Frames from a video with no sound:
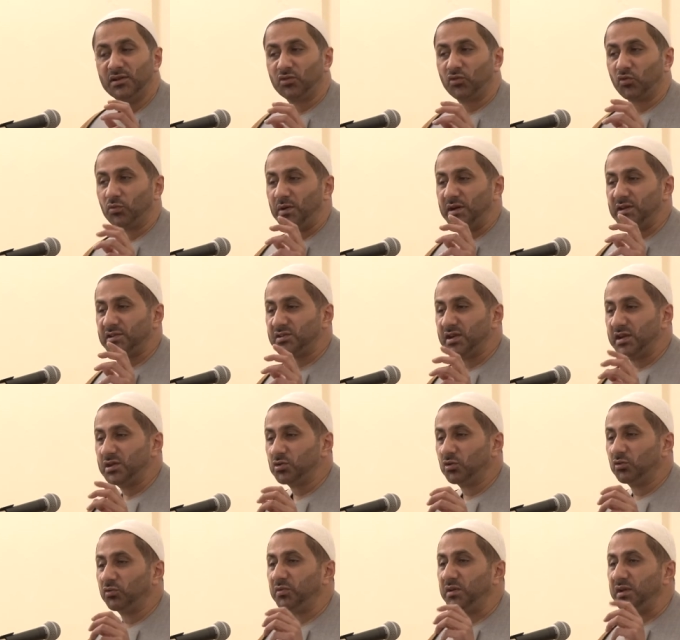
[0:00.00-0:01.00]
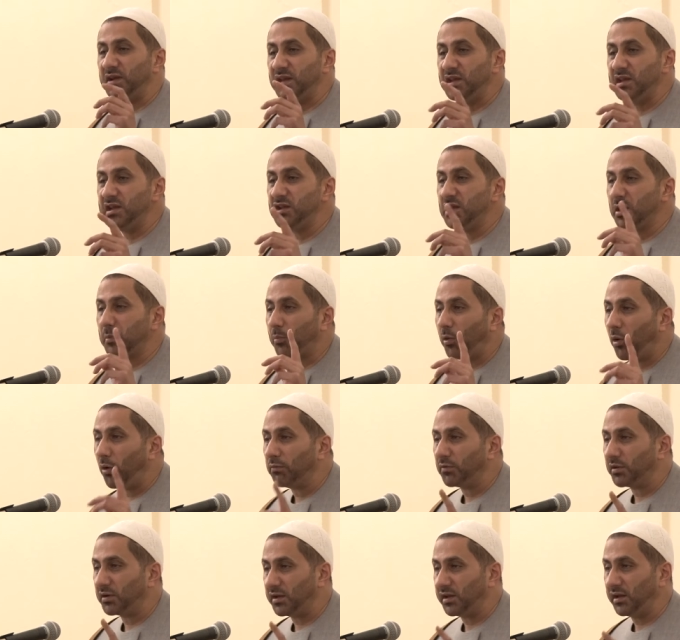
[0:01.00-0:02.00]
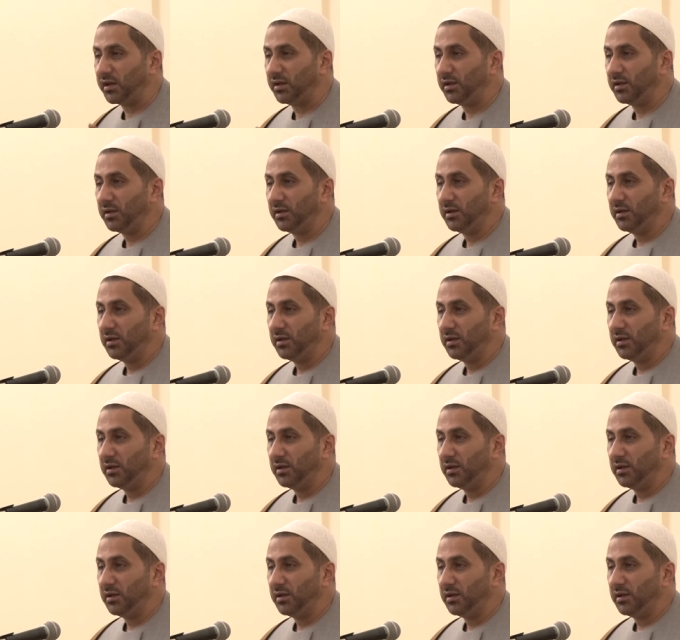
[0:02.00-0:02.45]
through my state of need and poverty?